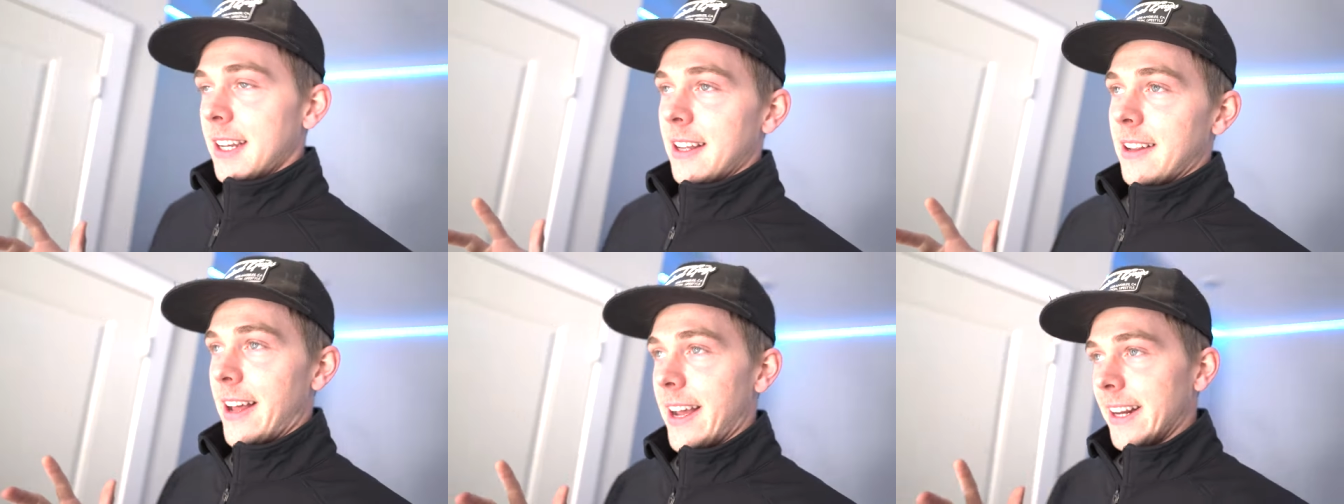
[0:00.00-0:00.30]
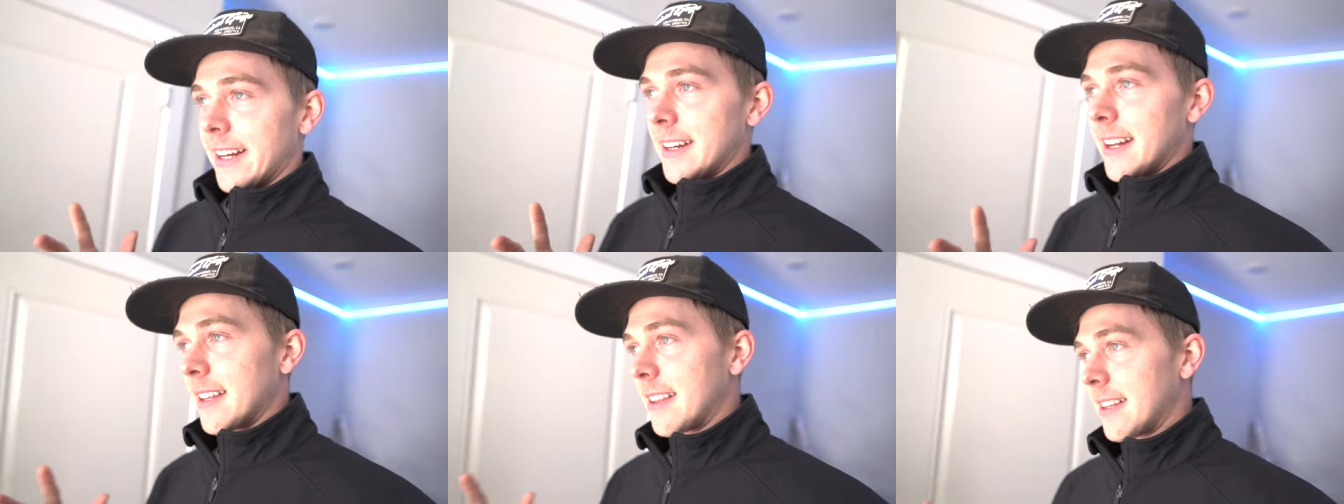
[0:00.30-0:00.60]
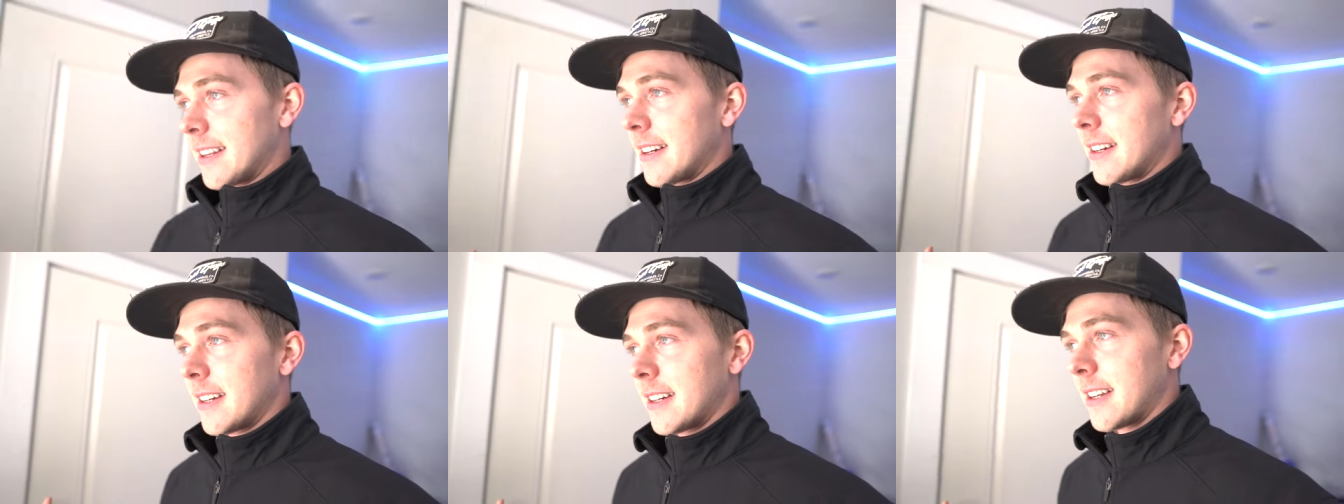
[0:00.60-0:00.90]
like
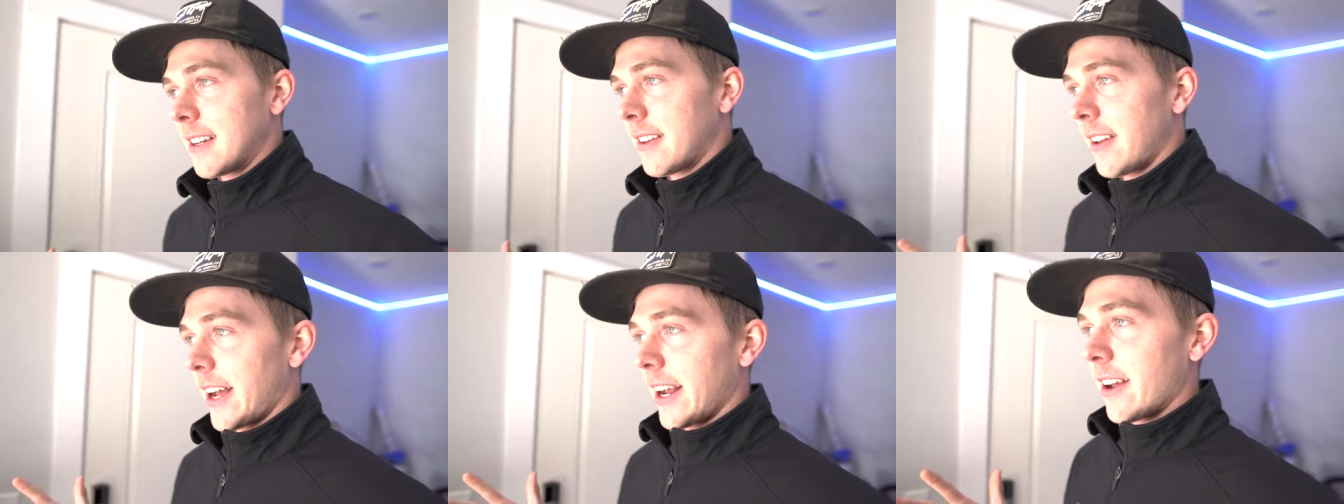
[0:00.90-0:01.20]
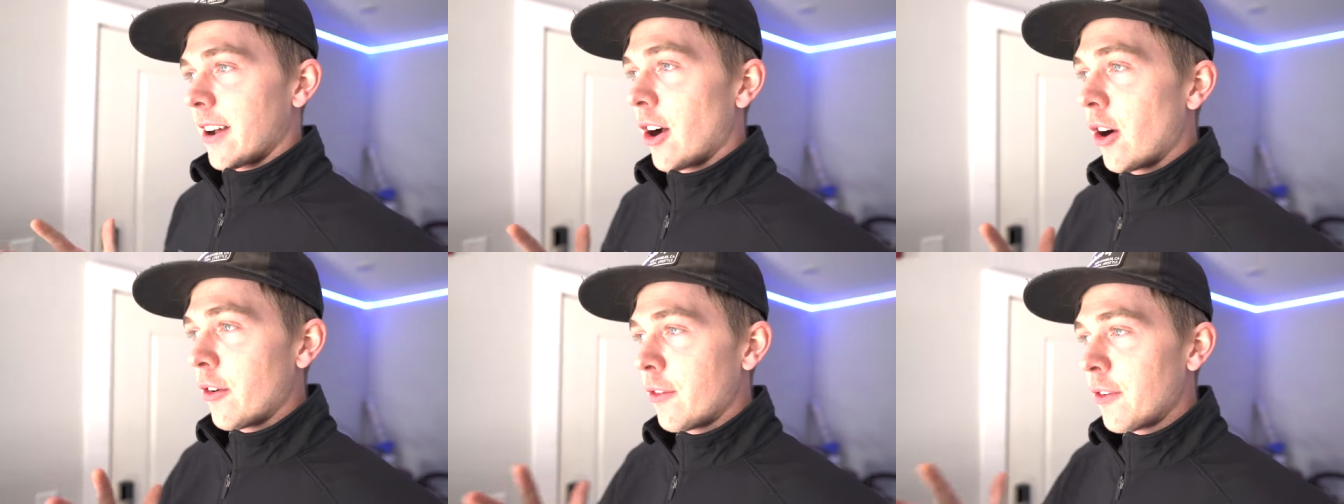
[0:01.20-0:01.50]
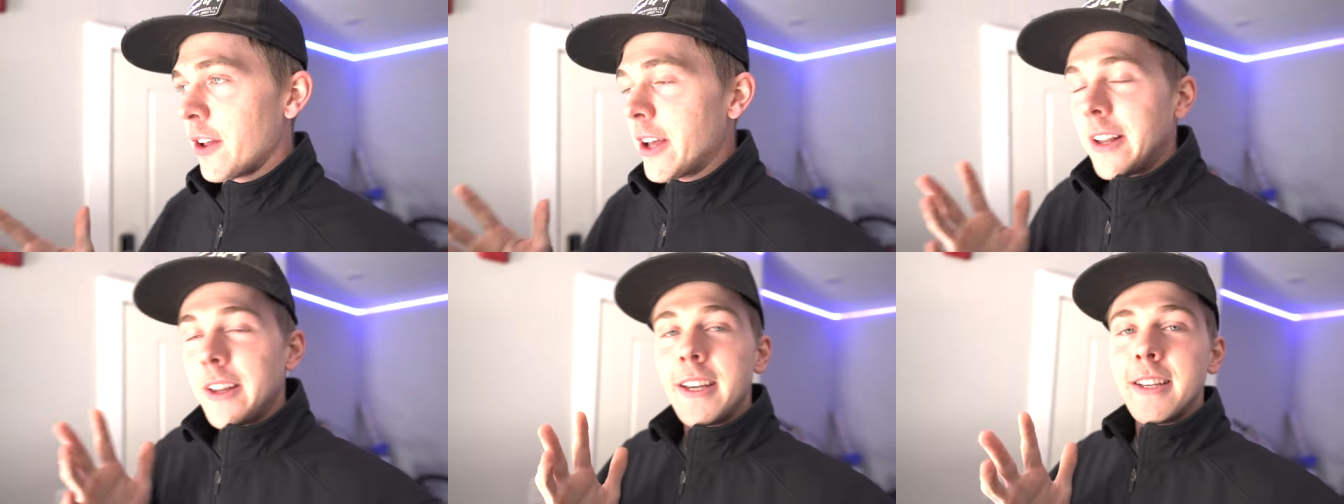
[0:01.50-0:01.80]
nothing, like
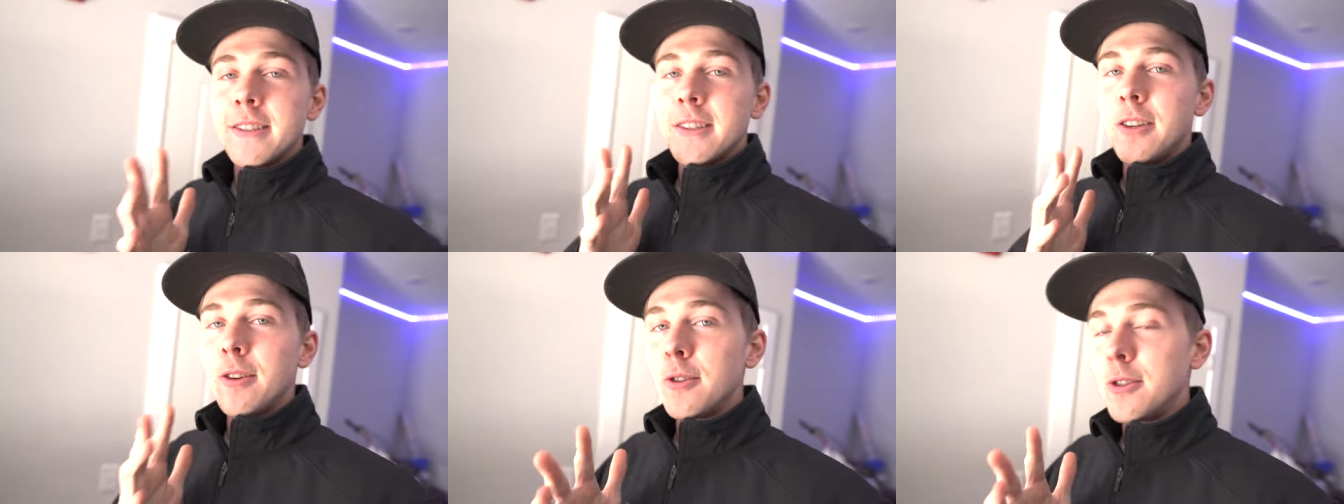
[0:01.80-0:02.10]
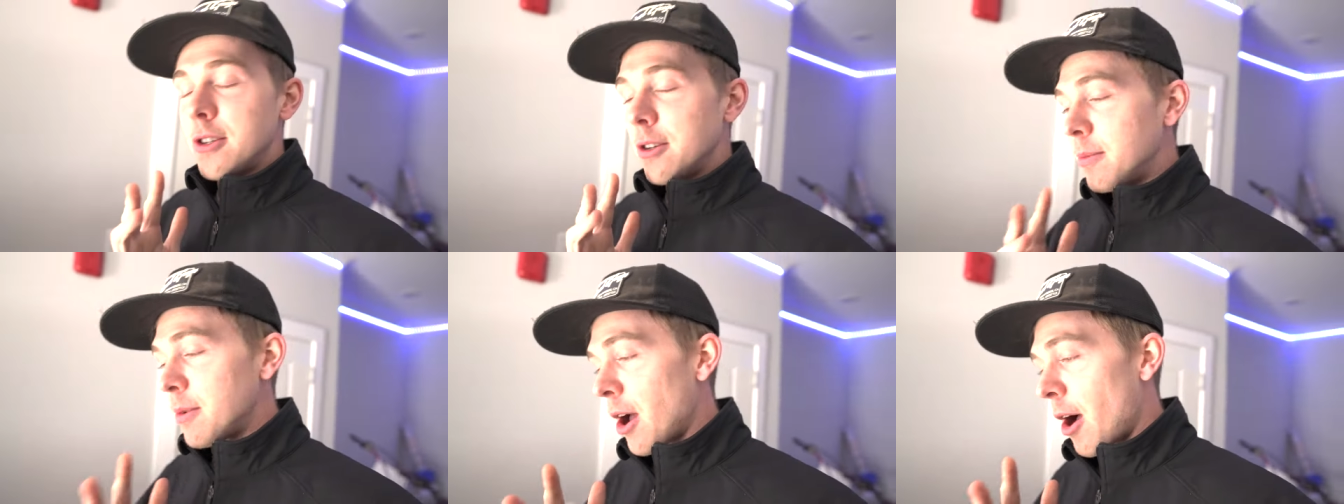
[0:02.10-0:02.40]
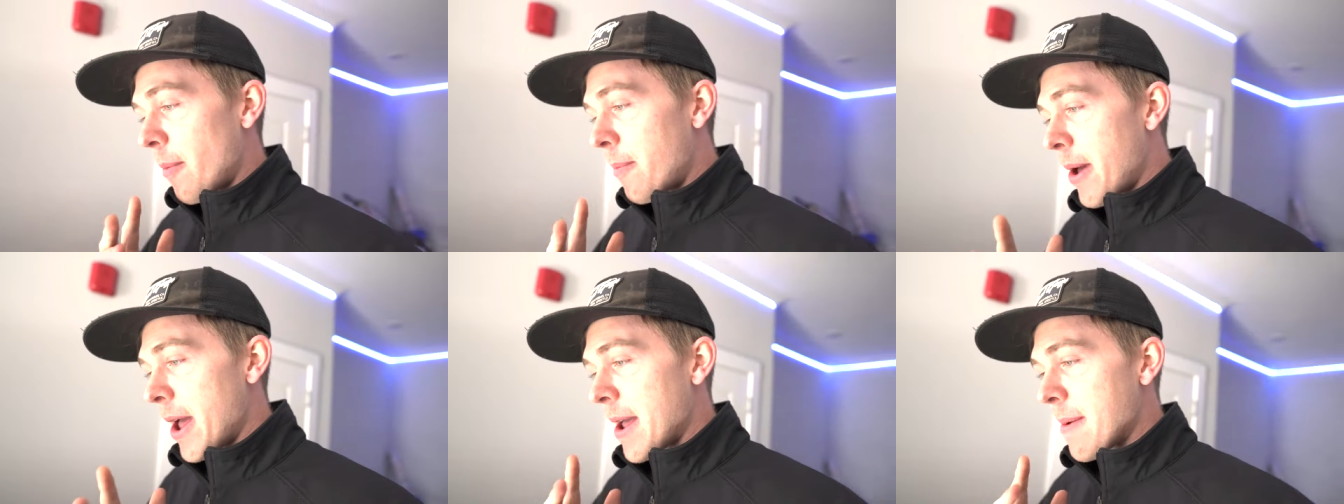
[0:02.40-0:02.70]
hopefully at least YouTube
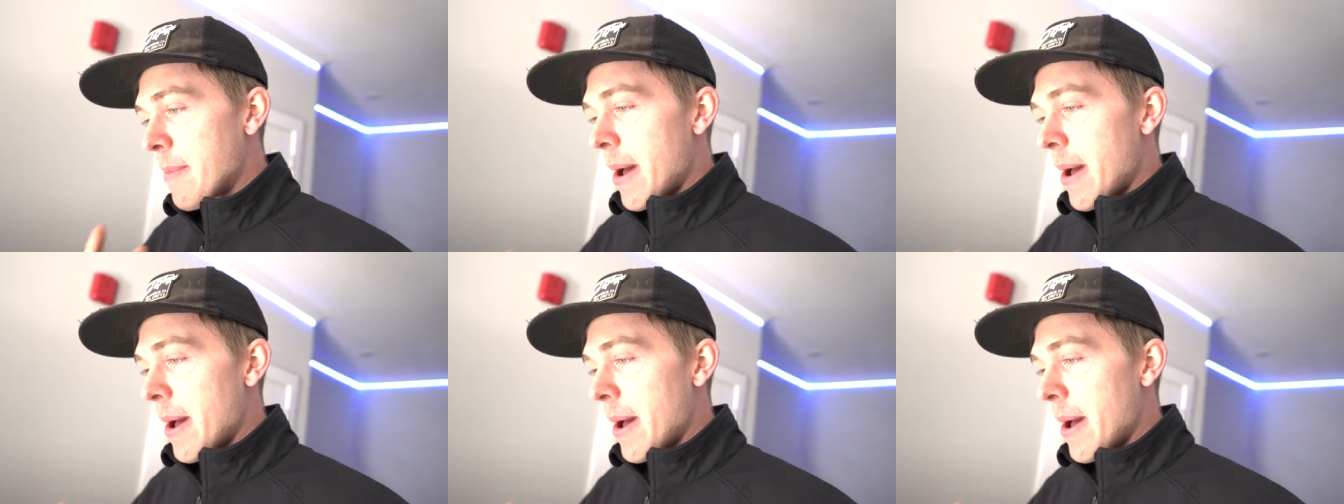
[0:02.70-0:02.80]
y'all pay